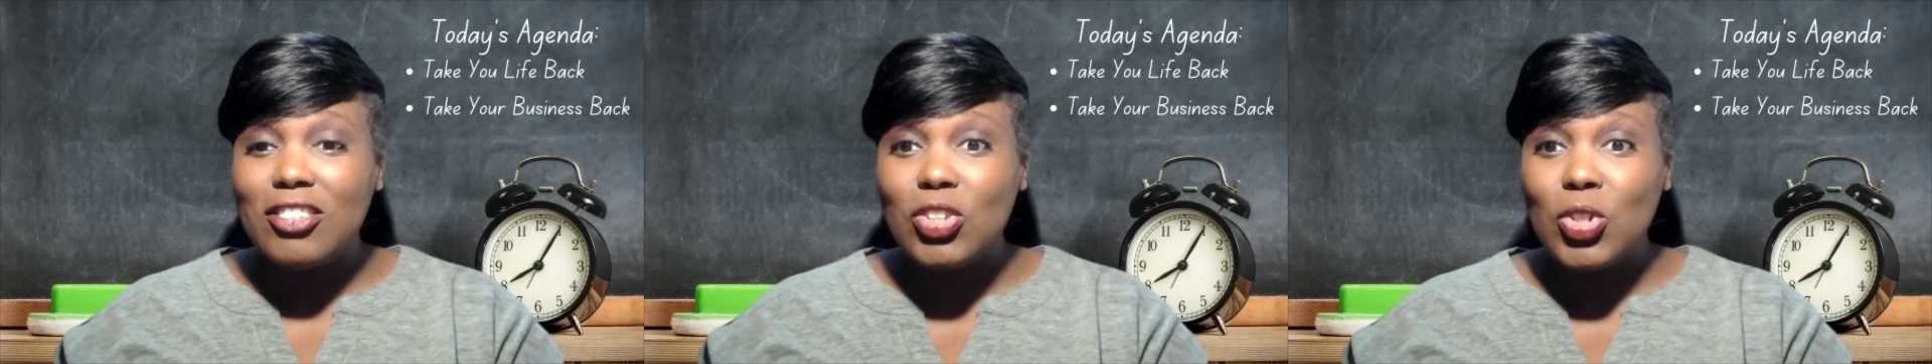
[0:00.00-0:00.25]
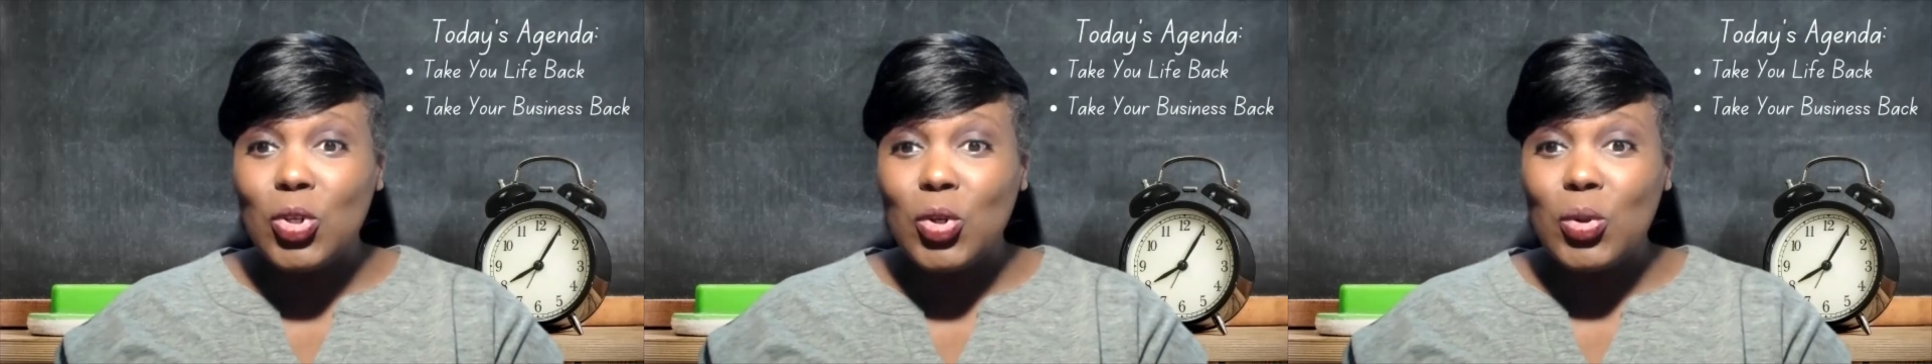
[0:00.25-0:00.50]

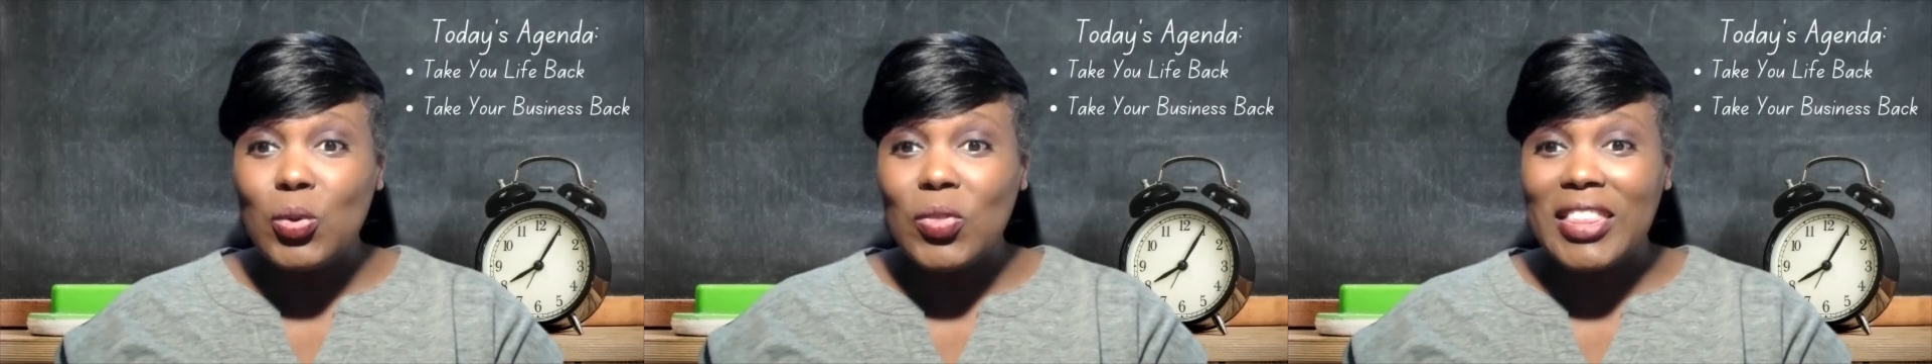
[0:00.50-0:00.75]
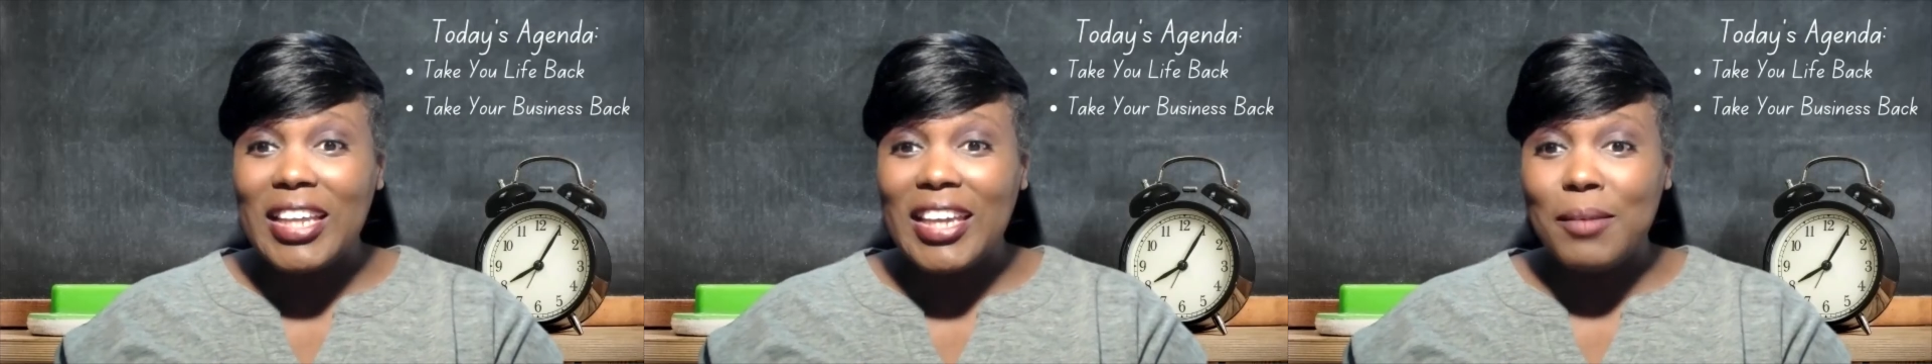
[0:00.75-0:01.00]
to
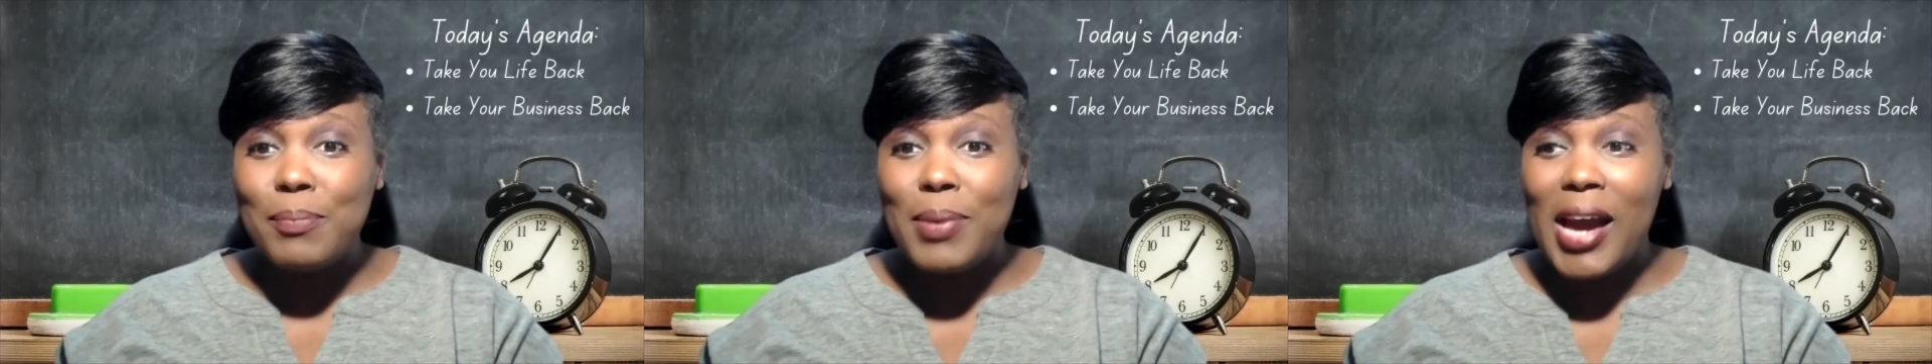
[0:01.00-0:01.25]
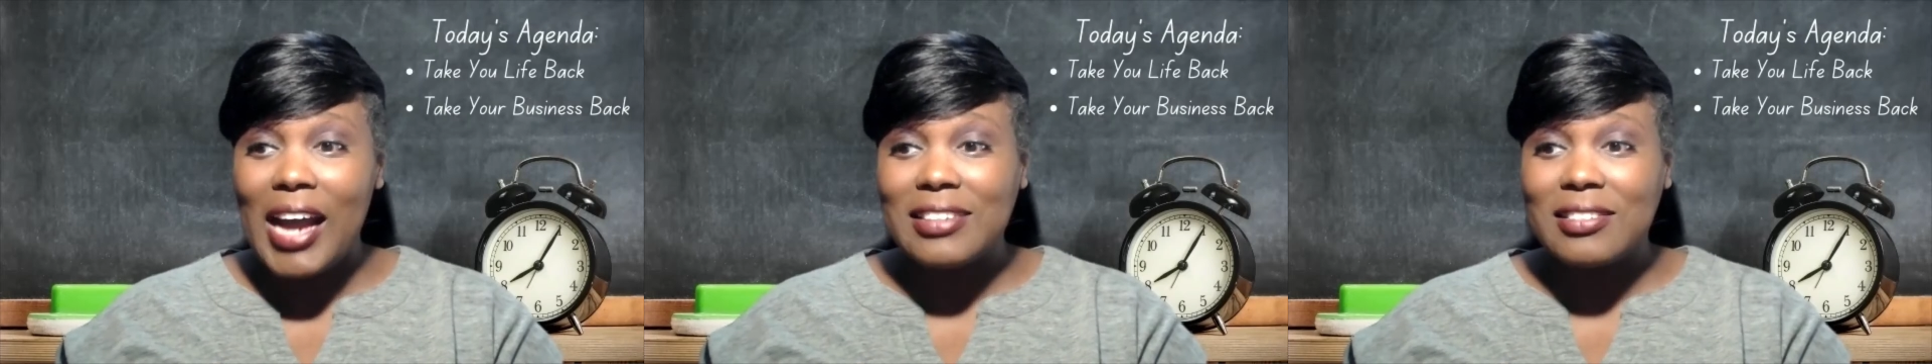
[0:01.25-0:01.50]
thinking
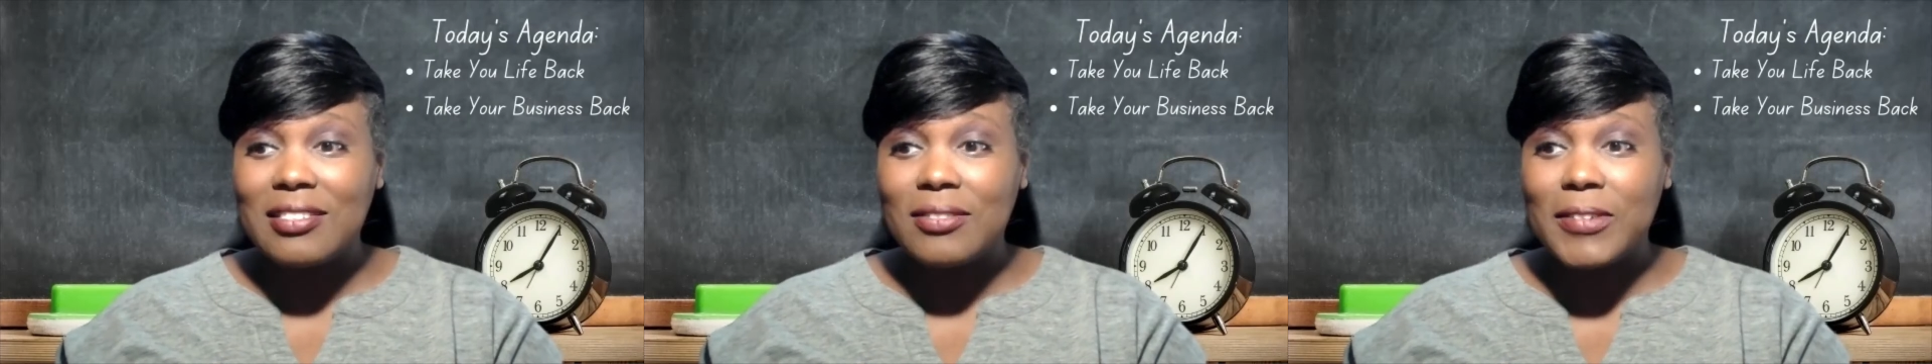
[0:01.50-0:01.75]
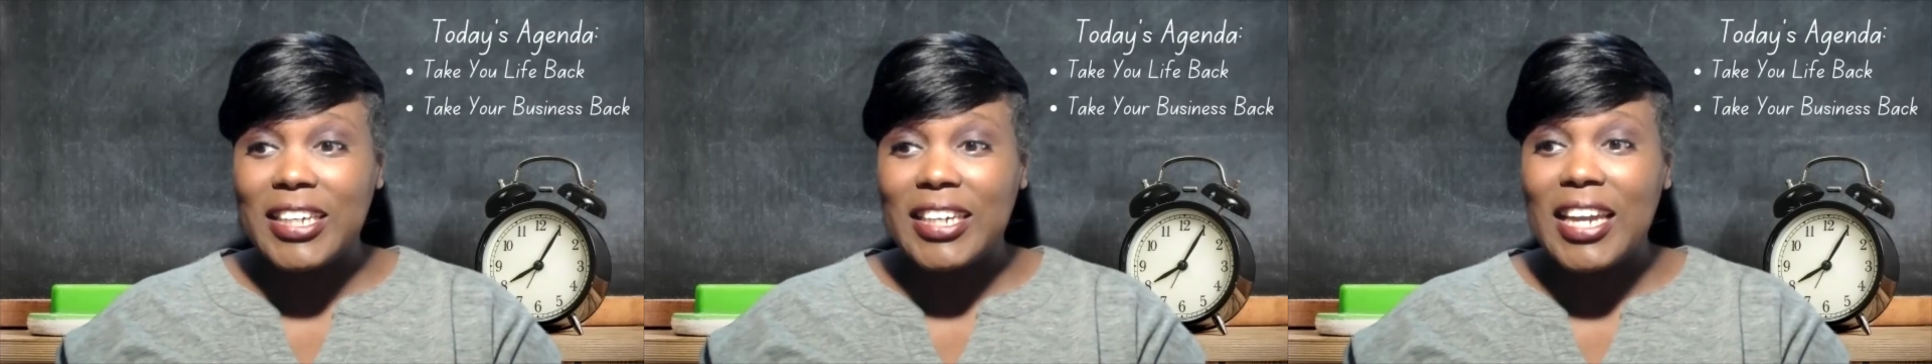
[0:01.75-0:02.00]

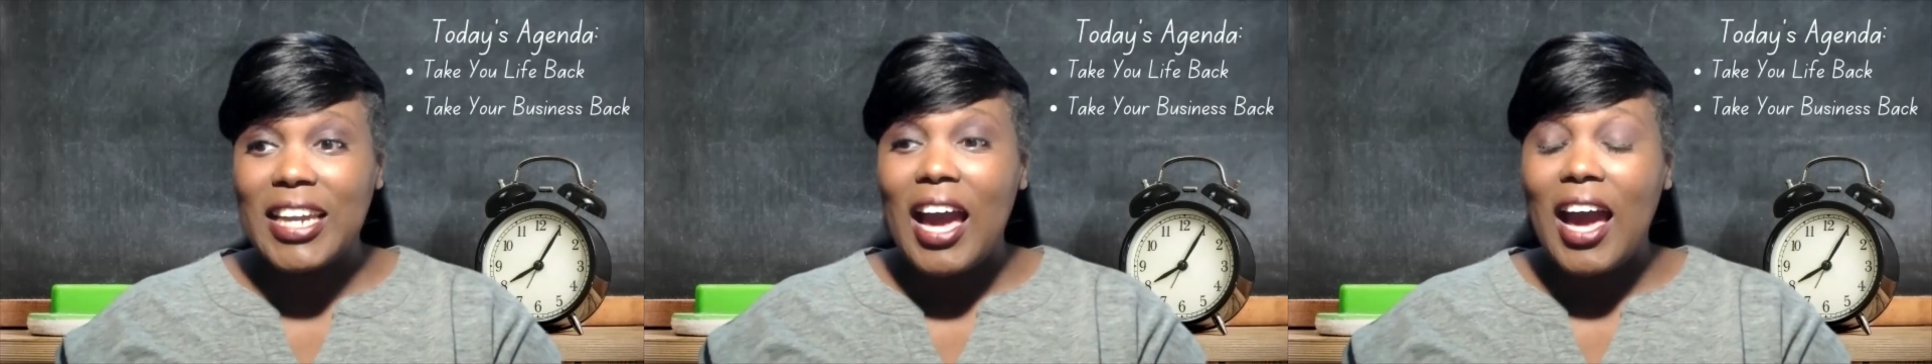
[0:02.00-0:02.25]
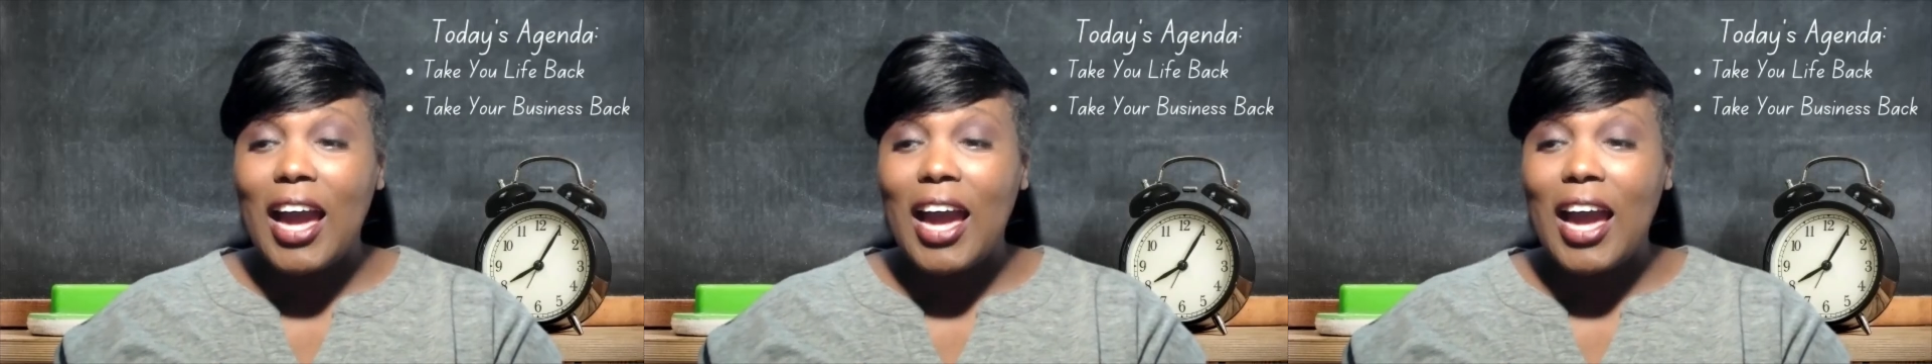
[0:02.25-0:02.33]
positively.